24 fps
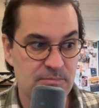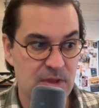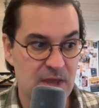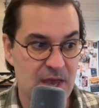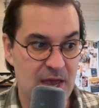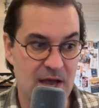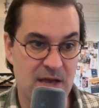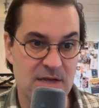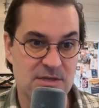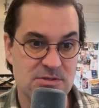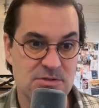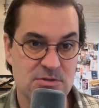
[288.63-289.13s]

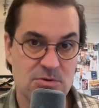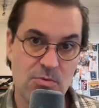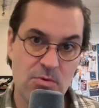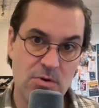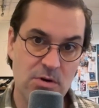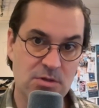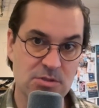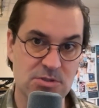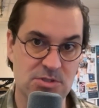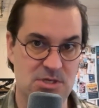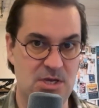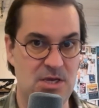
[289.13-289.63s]
as the
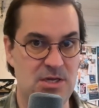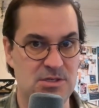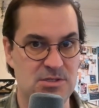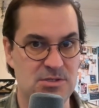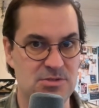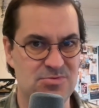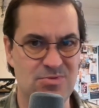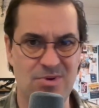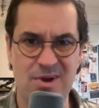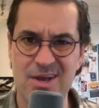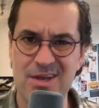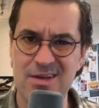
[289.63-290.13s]
world
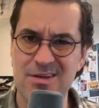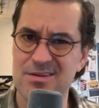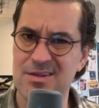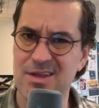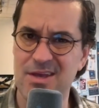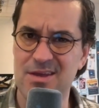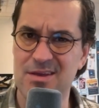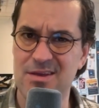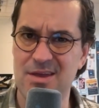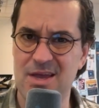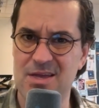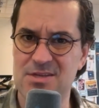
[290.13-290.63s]
changes, right?
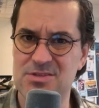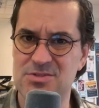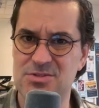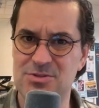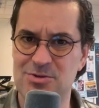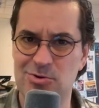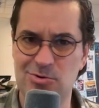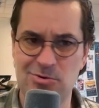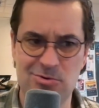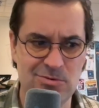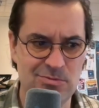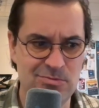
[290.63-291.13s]
Like as
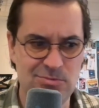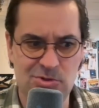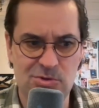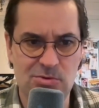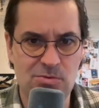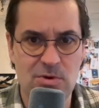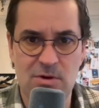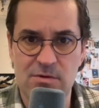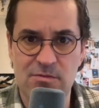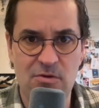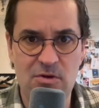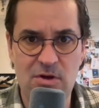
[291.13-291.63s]
you
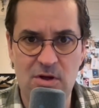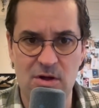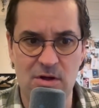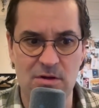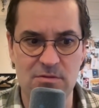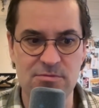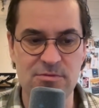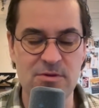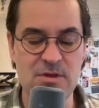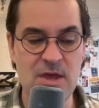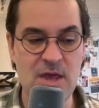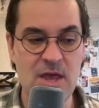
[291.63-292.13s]
you
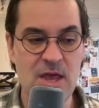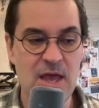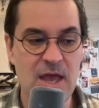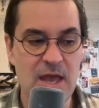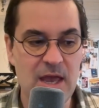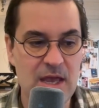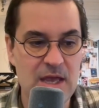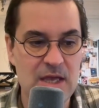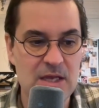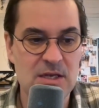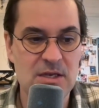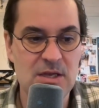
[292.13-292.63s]
evolve.
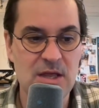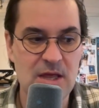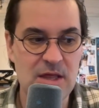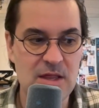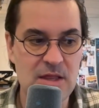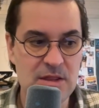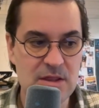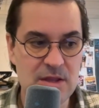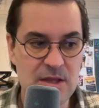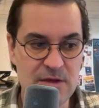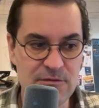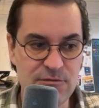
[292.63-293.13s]
And
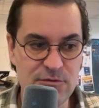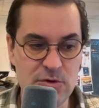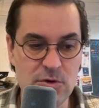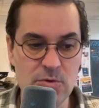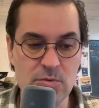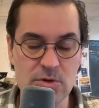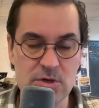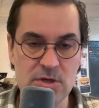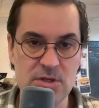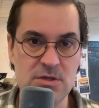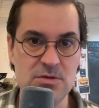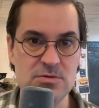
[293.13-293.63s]
if you
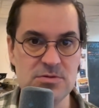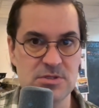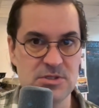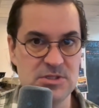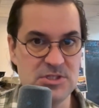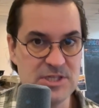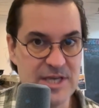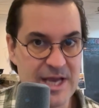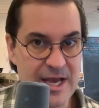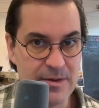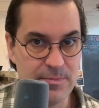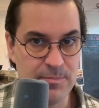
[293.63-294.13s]
were to use a
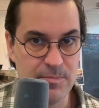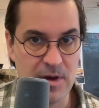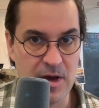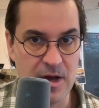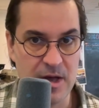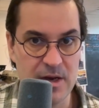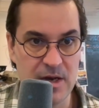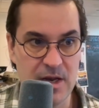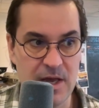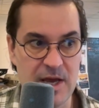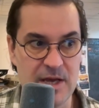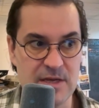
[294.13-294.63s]

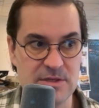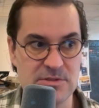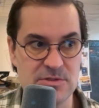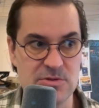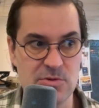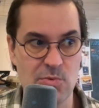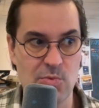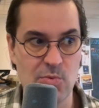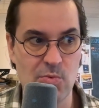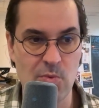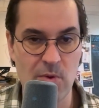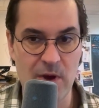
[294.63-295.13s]
chatbot as
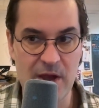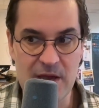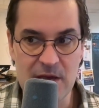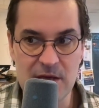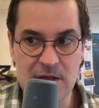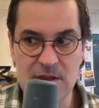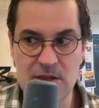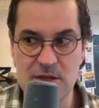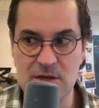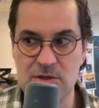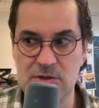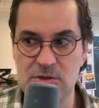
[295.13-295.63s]
the way
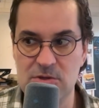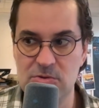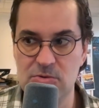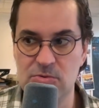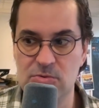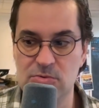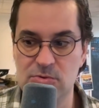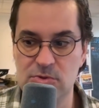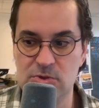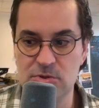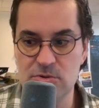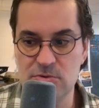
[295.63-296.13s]
that
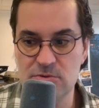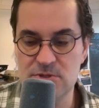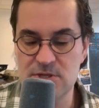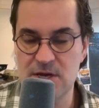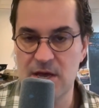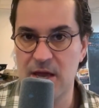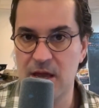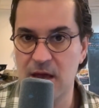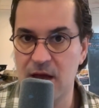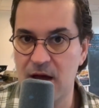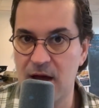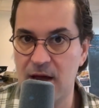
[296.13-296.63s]
you use
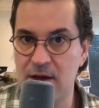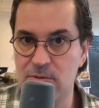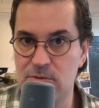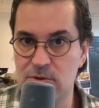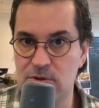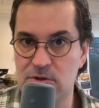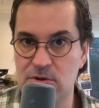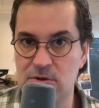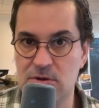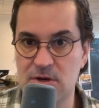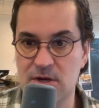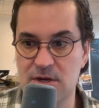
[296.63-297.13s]
AI
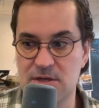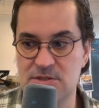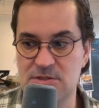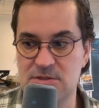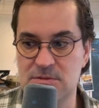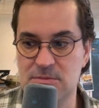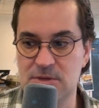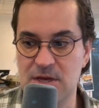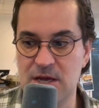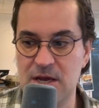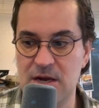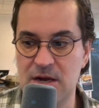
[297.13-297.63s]
with your
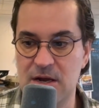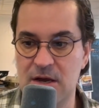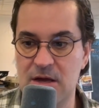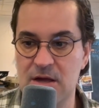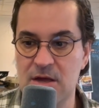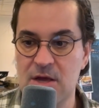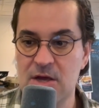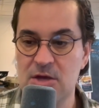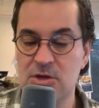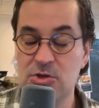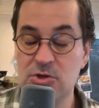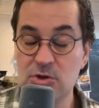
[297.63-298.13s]
custom data,
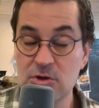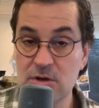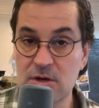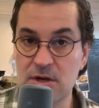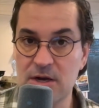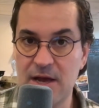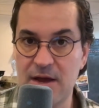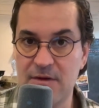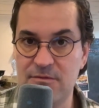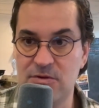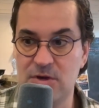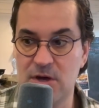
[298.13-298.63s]
you're going
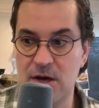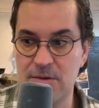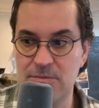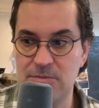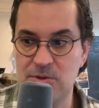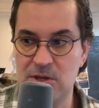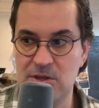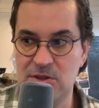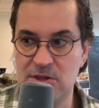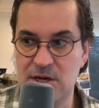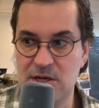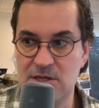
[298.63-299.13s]
to have to
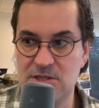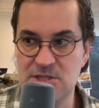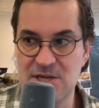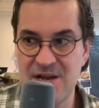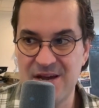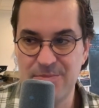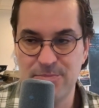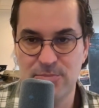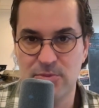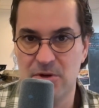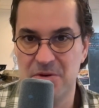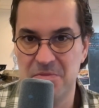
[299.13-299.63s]
update that
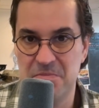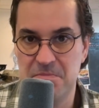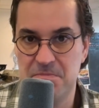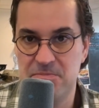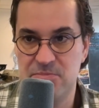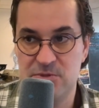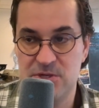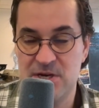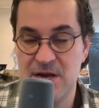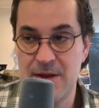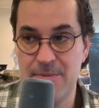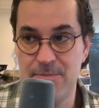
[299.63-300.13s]
chatbot
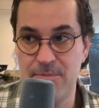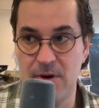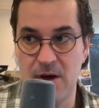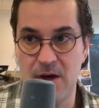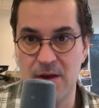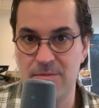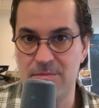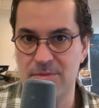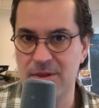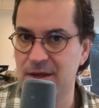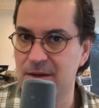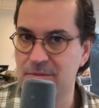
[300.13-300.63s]

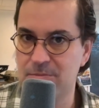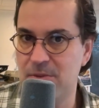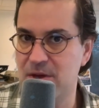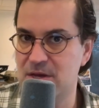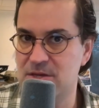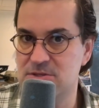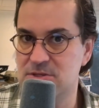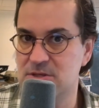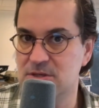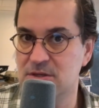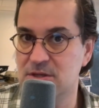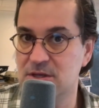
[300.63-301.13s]
chatbot like
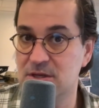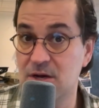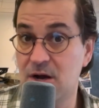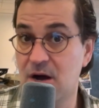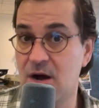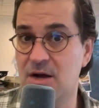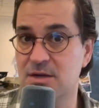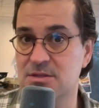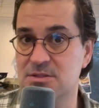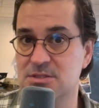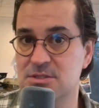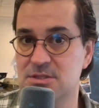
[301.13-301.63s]
basically
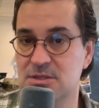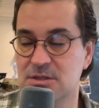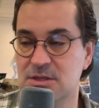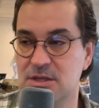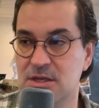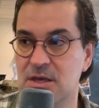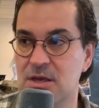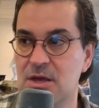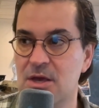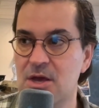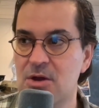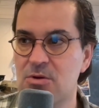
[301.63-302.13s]

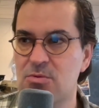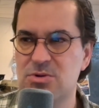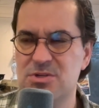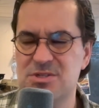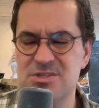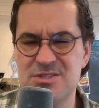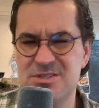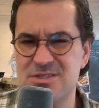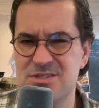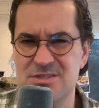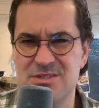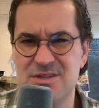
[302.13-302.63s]
constantly, which
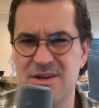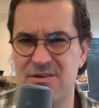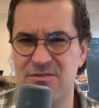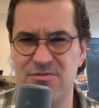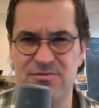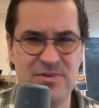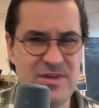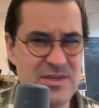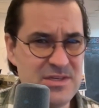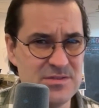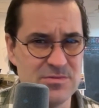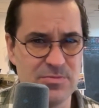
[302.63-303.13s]
is just not
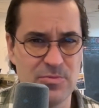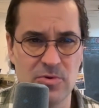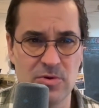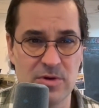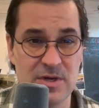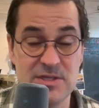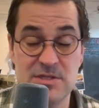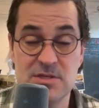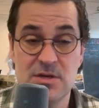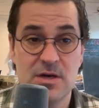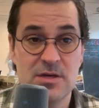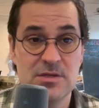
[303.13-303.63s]
feasible.
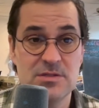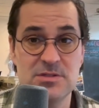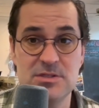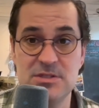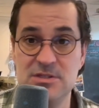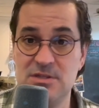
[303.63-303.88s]
It's honestly